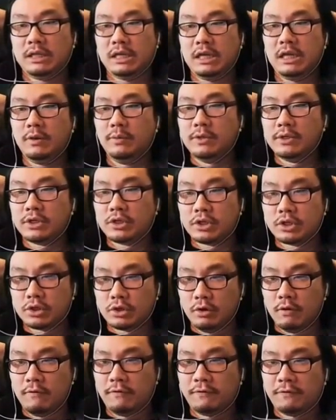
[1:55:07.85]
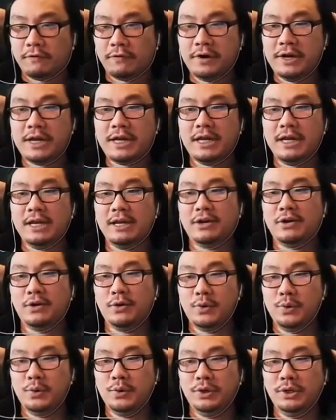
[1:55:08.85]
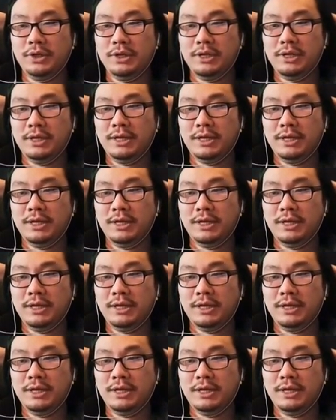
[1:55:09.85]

Like it was so freaking cool,